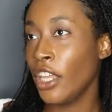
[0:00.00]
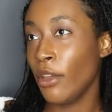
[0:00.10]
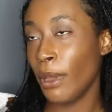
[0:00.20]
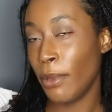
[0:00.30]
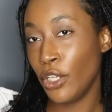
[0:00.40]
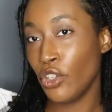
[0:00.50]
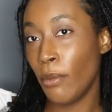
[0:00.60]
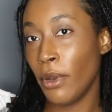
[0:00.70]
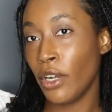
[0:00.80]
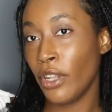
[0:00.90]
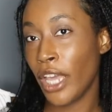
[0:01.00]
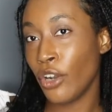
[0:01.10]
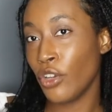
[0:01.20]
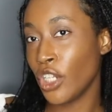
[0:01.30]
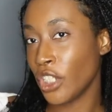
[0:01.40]
you have my Patreon button
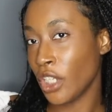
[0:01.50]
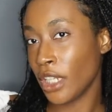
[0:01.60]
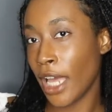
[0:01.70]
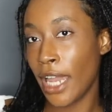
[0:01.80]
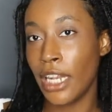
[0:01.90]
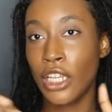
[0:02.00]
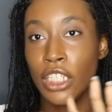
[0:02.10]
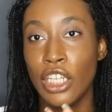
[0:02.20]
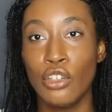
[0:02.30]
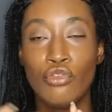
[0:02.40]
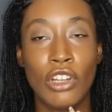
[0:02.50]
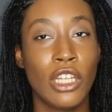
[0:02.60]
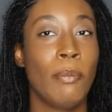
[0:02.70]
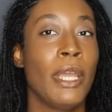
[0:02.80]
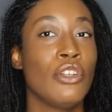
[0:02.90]
there, you can just click that and it can take you
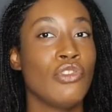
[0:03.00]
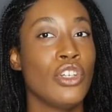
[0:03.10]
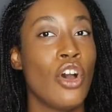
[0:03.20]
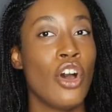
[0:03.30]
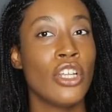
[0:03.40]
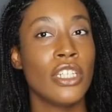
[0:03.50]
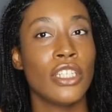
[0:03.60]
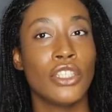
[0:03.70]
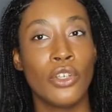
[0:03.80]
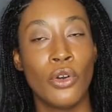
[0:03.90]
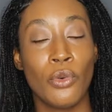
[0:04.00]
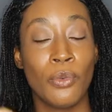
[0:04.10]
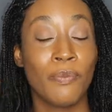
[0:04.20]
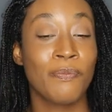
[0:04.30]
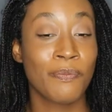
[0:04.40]
straight to Patreon.
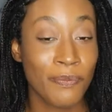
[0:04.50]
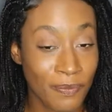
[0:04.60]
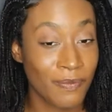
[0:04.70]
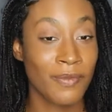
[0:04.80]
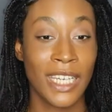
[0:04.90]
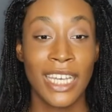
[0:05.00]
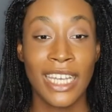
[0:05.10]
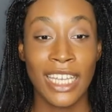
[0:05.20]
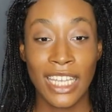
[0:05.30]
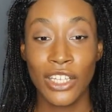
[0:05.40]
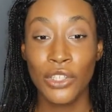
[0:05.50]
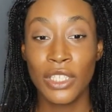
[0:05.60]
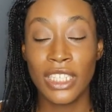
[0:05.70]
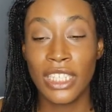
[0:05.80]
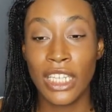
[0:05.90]
So yeah, you
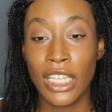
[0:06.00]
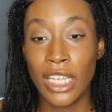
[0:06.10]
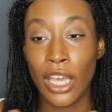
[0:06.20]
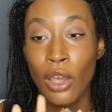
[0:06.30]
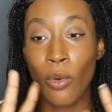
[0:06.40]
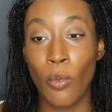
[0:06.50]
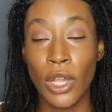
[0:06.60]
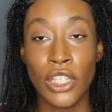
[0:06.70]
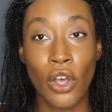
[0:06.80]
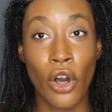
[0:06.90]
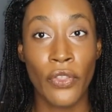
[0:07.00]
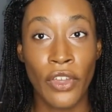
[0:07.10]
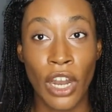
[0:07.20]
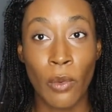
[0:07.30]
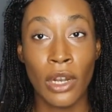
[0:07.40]
can see what's on
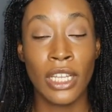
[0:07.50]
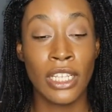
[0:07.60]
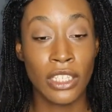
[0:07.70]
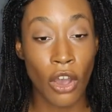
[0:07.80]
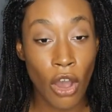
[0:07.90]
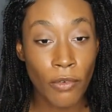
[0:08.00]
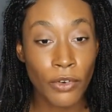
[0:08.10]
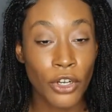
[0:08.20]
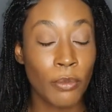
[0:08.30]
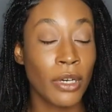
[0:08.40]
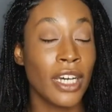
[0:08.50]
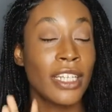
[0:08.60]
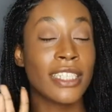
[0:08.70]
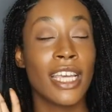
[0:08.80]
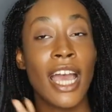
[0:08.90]
there and what it's offered.
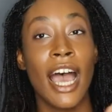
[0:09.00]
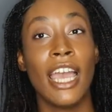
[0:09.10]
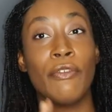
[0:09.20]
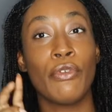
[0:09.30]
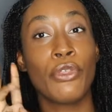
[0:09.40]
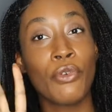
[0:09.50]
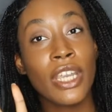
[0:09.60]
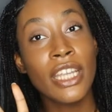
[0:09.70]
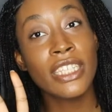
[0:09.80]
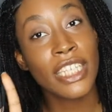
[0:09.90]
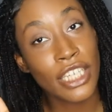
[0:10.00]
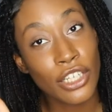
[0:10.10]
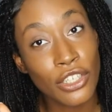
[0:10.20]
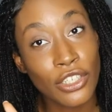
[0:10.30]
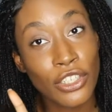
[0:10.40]
But I have three
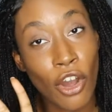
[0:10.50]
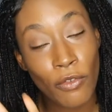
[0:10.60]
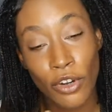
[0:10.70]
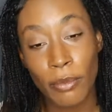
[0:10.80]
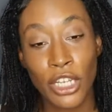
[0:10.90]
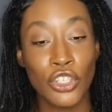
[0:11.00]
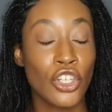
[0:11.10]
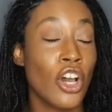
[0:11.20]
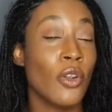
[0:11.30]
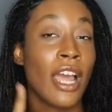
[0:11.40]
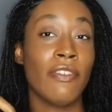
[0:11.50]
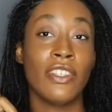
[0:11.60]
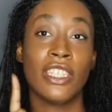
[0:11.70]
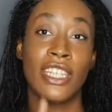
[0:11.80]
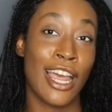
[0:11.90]
tiers offered on Patreon. I have
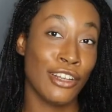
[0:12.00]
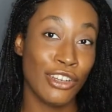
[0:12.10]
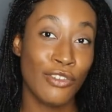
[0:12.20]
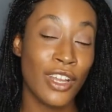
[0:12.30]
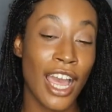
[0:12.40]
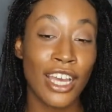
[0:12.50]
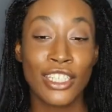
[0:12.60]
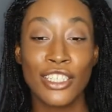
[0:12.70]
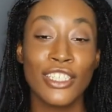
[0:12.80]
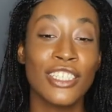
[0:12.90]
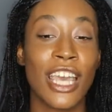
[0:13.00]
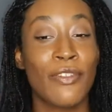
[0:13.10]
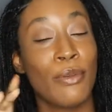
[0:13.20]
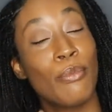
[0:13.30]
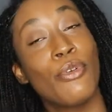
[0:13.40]
the standard reactors, I
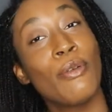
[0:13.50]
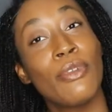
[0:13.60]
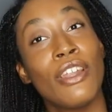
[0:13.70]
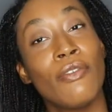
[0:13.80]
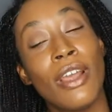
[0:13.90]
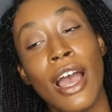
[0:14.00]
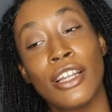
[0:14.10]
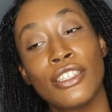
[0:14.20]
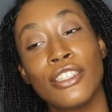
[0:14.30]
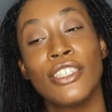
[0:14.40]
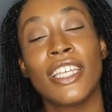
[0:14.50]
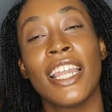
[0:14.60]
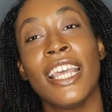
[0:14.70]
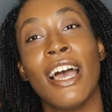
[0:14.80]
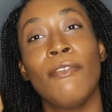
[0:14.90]
have the premium reactors,
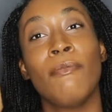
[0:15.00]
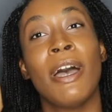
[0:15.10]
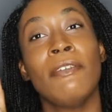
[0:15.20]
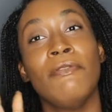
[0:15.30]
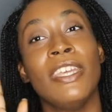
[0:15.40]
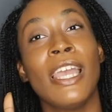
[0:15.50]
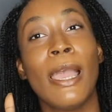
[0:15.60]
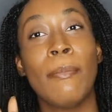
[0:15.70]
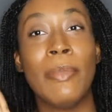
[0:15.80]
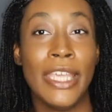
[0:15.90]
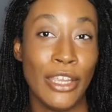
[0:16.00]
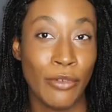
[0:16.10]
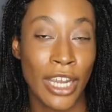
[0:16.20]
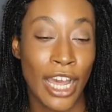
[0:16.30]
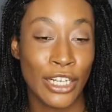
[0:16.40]
and I have my
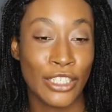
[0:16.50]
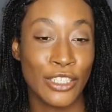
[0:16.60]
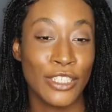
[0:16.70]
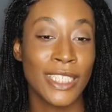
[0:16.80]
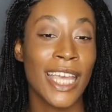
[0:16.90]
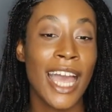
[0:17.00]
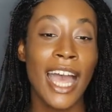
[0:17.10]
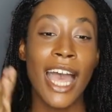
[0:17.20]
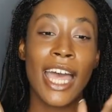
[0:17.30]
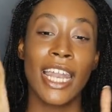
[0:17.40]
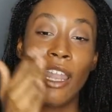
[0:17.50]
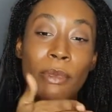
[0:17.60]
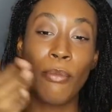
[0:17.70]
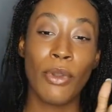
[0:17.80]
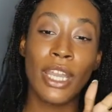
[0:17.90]
VIP reactors. So let
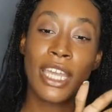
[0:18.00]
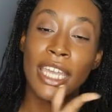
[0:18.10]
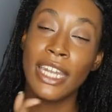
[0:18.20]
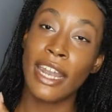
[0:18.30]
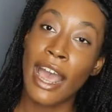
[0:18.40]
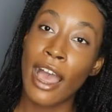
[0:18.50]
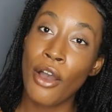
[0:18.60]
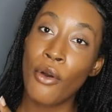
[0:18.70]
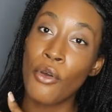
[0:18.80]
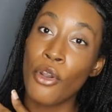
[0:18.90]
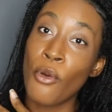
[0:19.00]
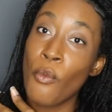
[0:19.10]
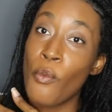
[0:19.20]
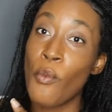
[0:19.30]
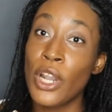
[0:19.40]
me break it down
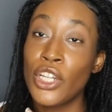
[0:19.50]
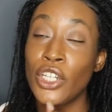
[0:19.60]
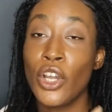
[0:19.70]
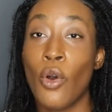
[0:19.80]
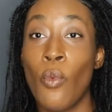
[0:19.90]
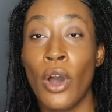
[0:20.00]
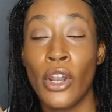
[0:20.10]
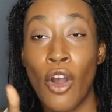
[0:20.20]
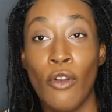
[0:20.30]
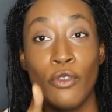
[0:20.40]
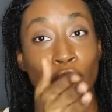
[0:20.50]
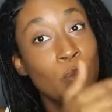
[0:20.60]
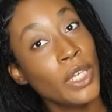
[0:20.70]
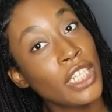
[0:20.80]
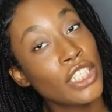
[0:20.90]
which one offers
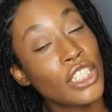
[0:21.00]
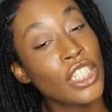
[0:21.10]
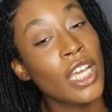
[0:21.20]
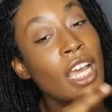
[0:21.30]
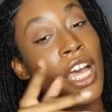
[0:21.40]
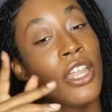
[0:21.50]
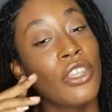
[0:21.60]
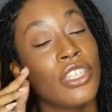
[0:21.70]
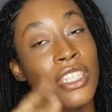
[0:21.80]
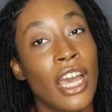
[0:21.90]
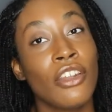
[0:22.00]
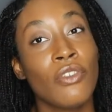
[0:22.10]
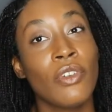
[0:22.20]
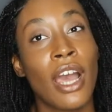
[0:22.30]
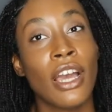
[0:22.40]
which. The
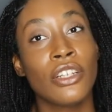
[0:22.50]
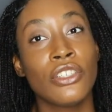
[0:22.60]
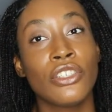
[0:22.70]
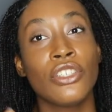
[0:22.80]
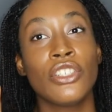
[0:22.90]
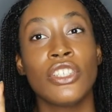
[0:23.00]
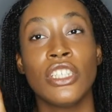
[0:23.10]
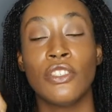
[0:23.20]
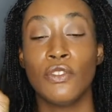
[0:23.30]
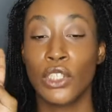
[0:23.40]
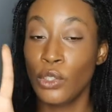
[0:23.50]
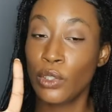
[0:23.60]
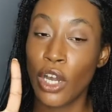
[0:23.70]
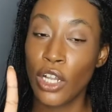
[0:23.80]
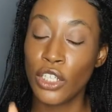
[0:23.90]
standard reactors is for $2.